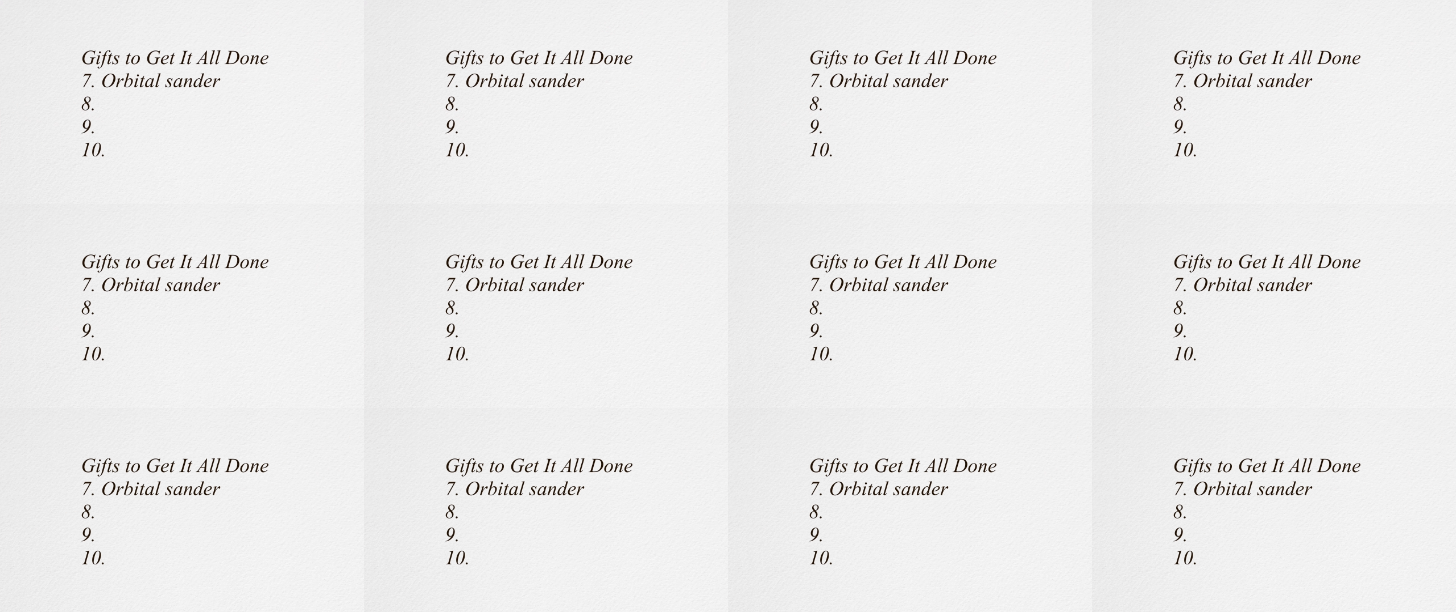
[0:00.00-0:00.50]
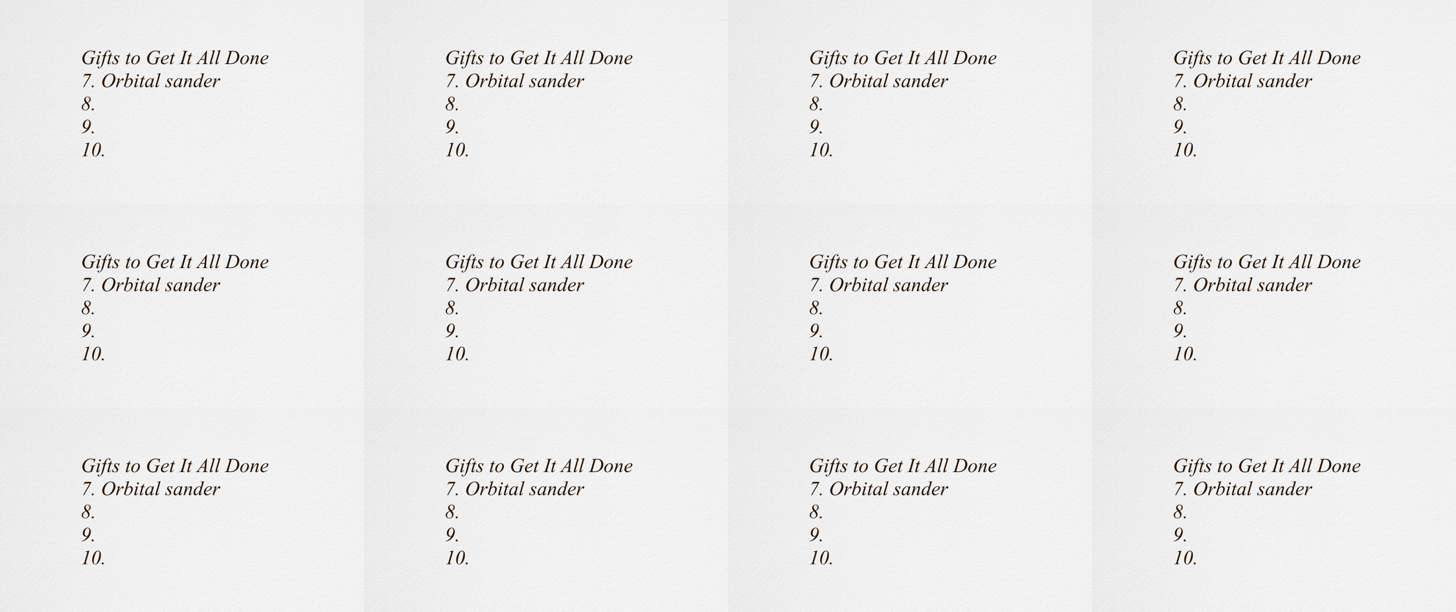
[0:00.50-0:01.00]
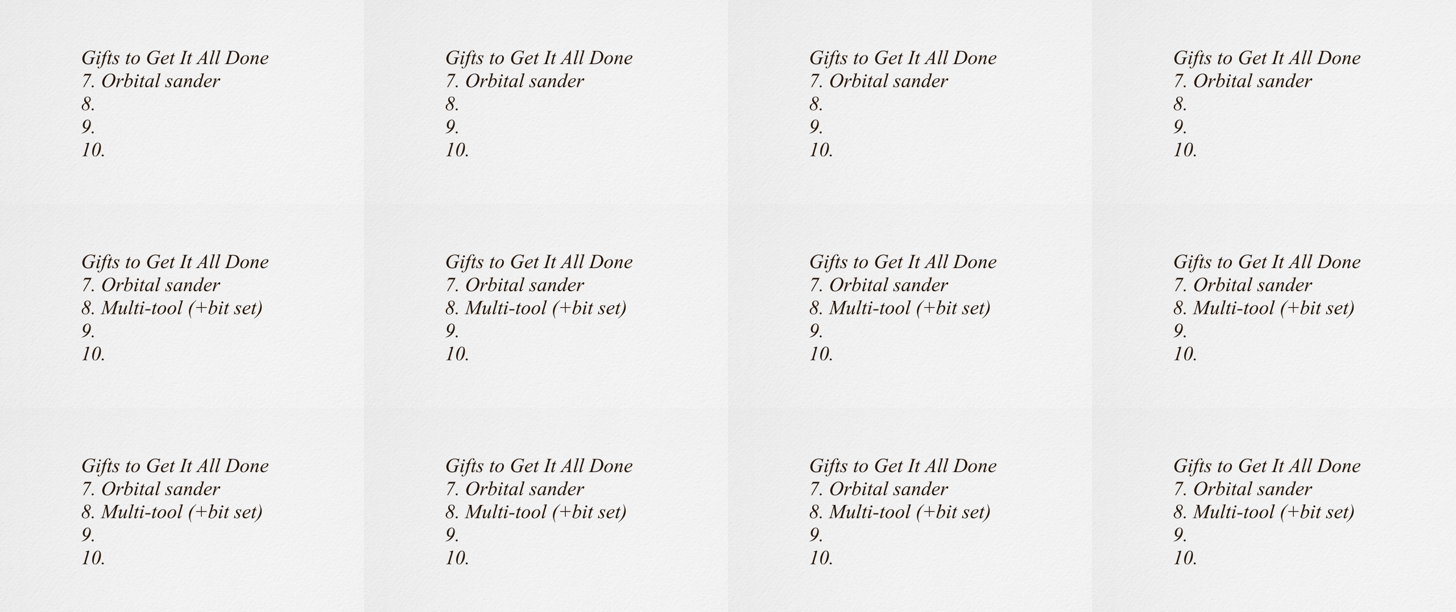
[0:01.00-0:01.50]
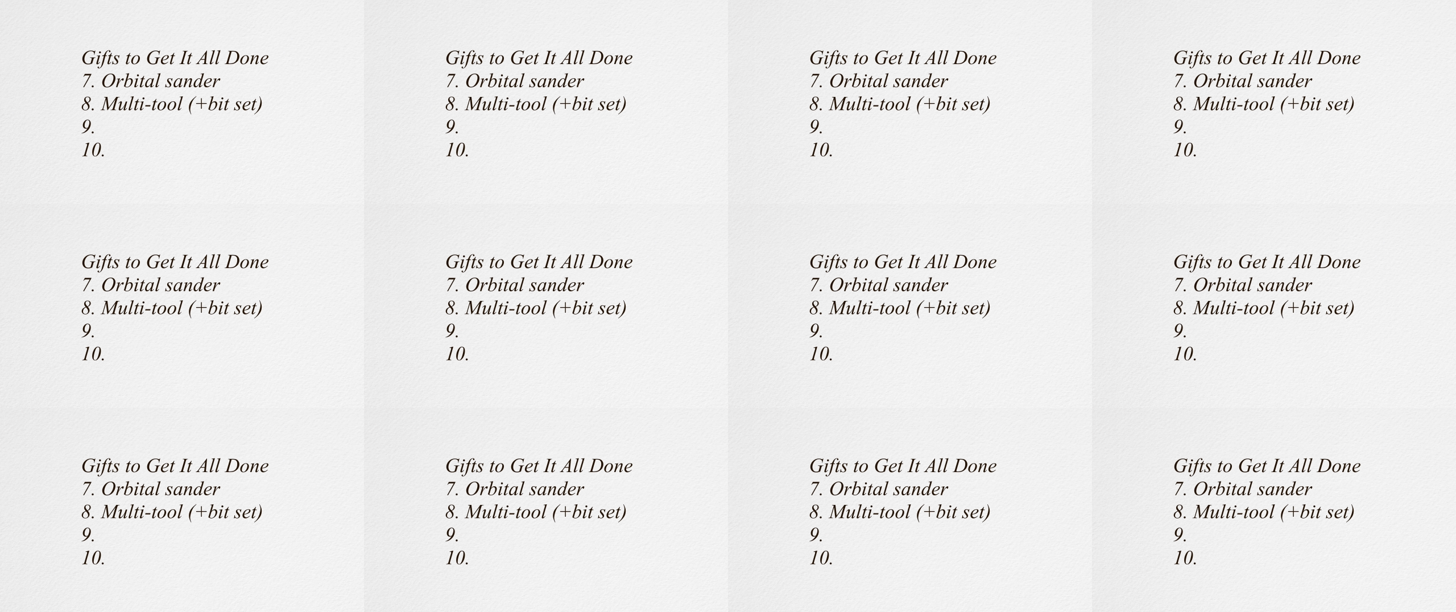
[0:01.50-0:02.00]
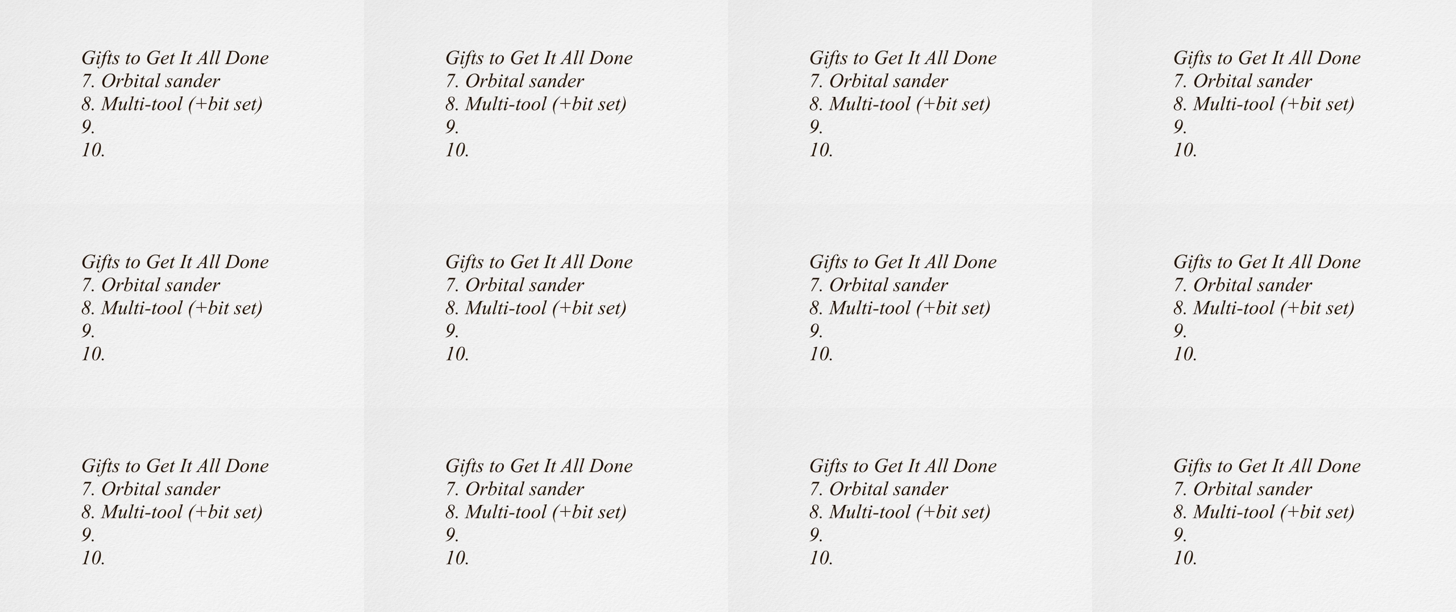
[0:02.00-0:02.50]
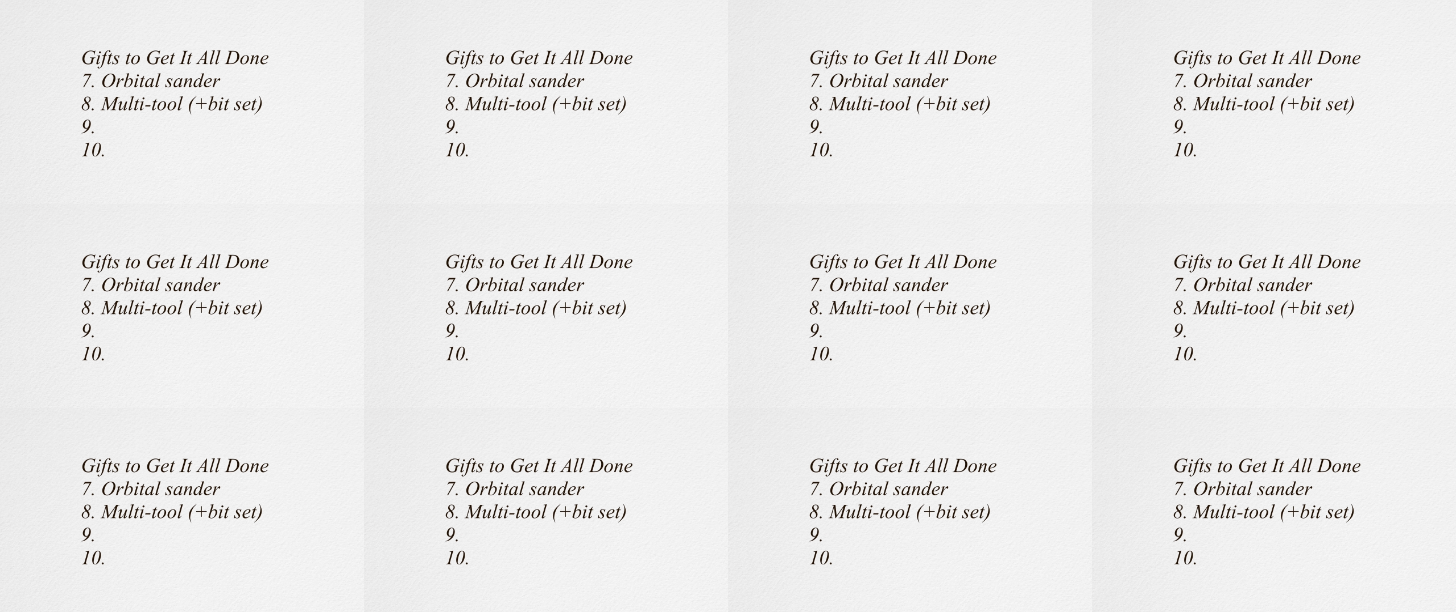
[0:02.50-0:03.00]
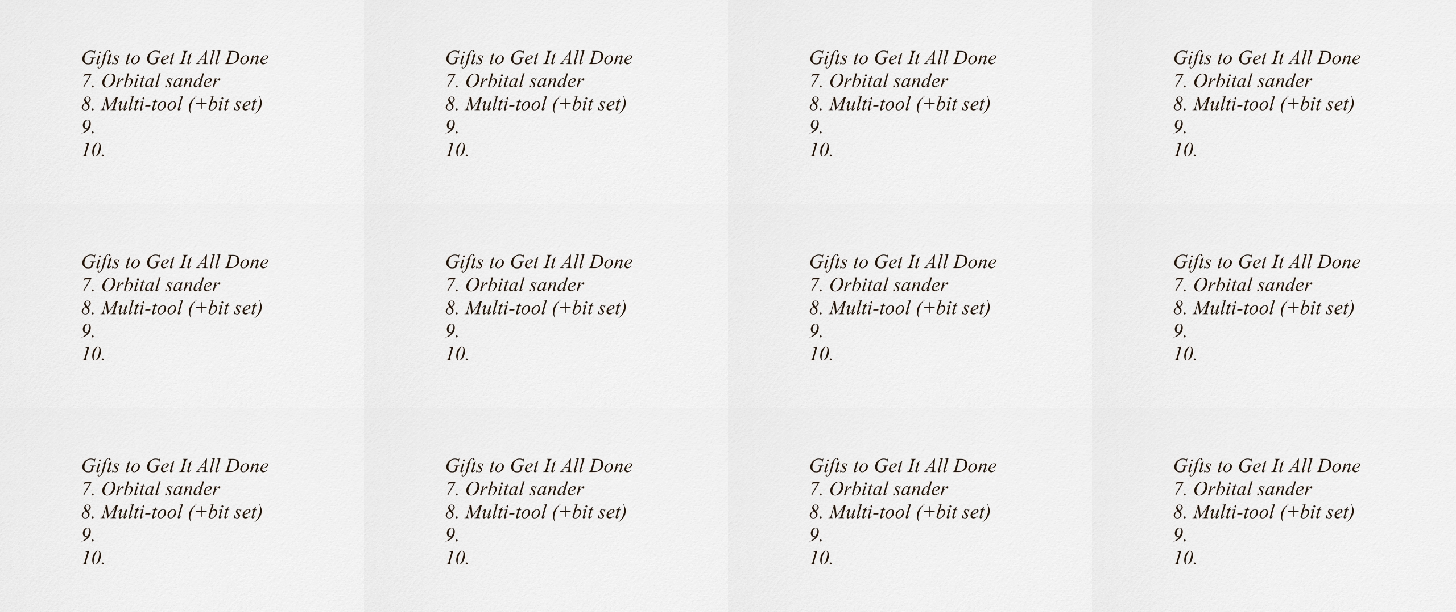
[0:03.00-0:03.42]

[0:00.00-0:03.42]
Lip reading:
No face is visible, so there are no lips to read.